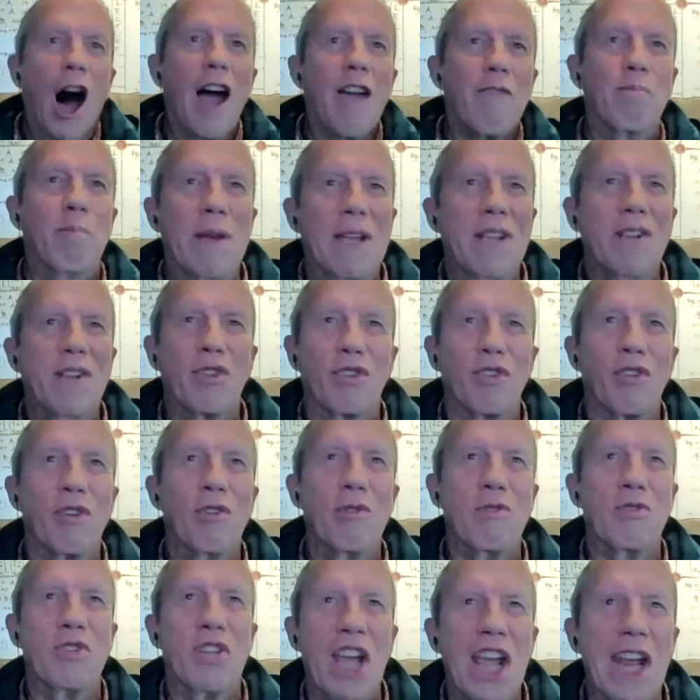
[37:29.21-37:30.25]
I've been
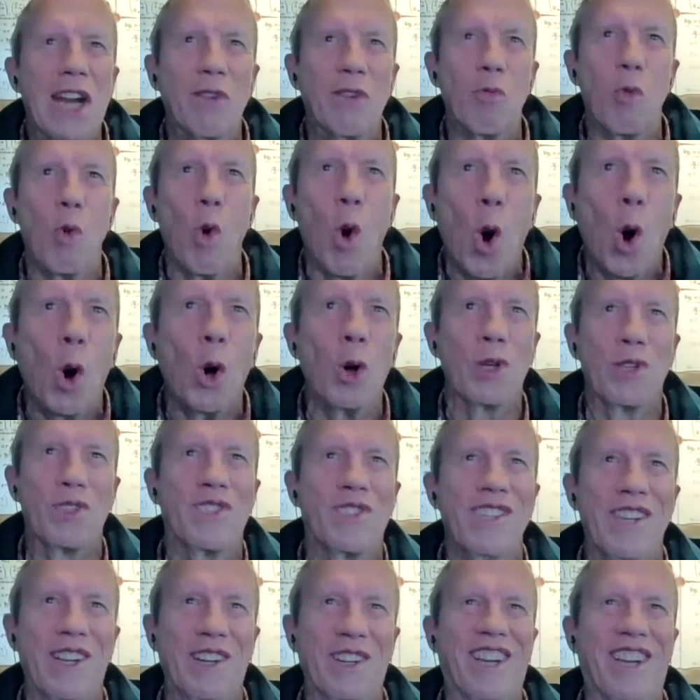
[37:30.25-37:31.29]
through 10 wars,
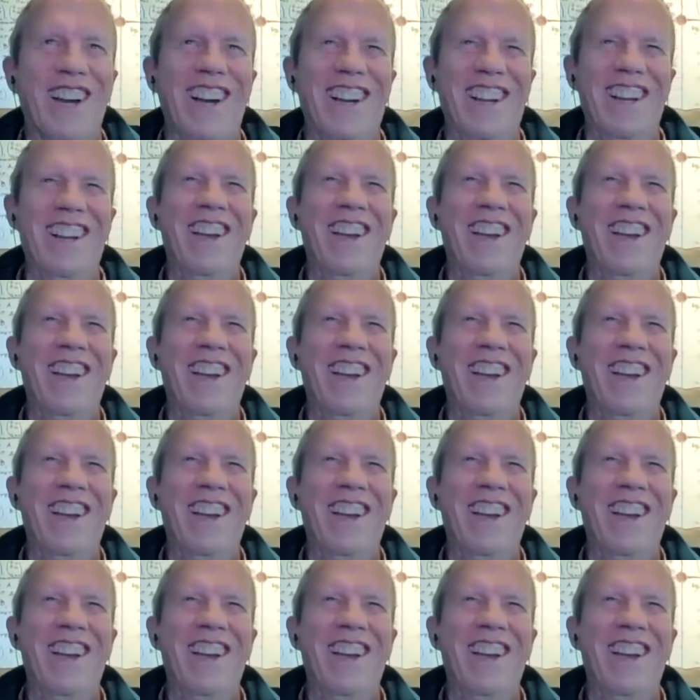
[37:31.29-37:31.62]
you know,